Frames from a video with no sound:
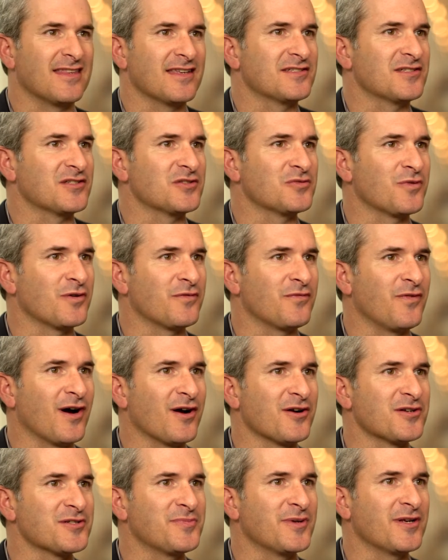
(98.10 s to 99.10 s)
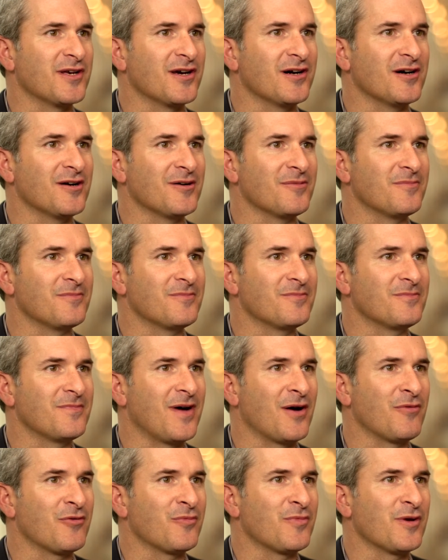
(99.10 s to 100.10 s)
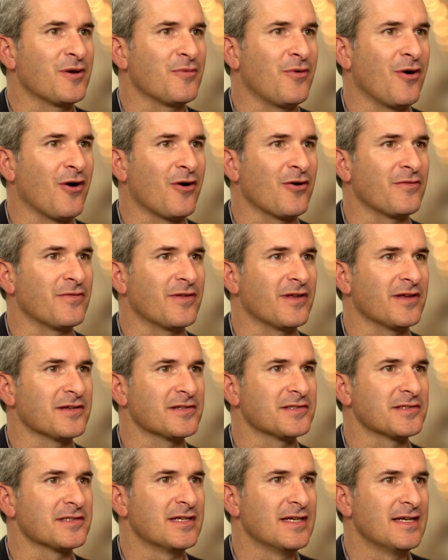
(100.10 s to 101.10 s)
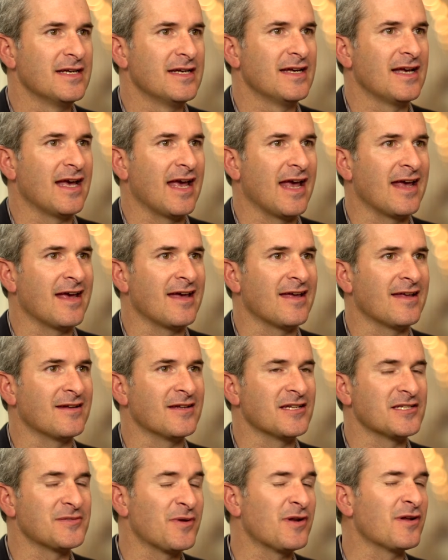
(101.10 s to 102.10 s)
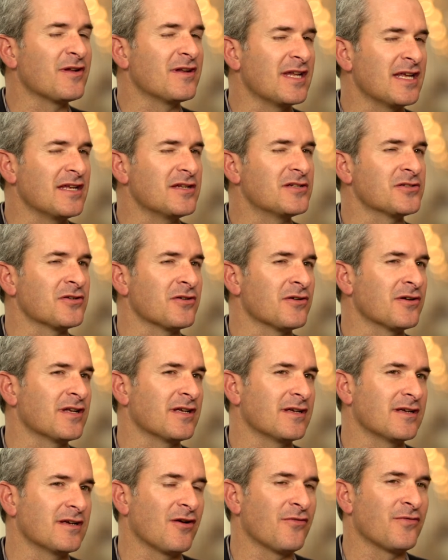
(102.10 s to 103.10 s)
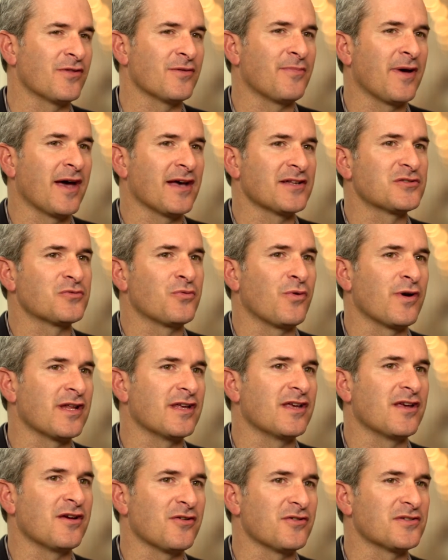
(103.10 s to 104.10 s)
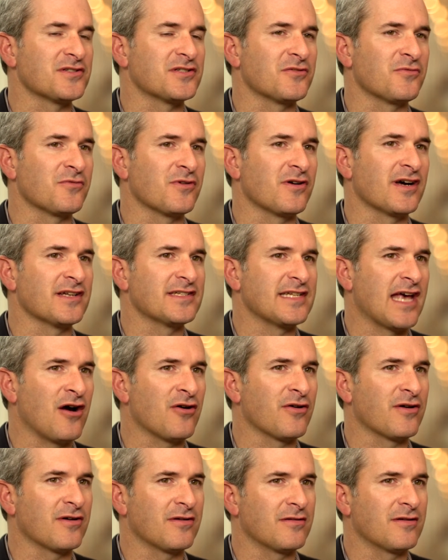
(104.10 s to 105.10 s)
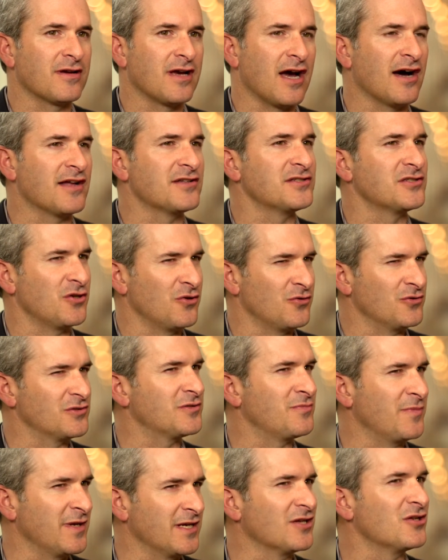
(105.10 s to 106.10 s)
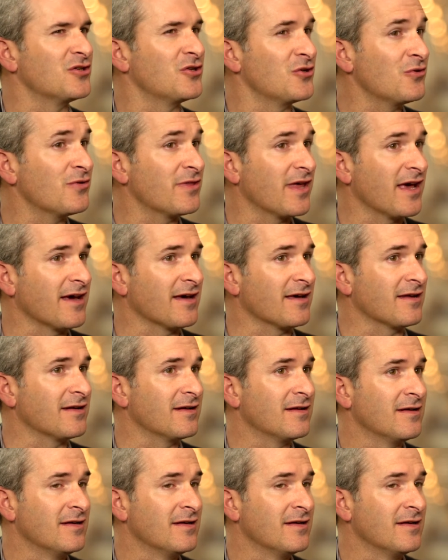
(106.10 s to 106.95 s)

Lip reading: this is what fires me up. I want to be a part of this. And it's been a neat journey over the past 20 years to realize how God's used me to do that.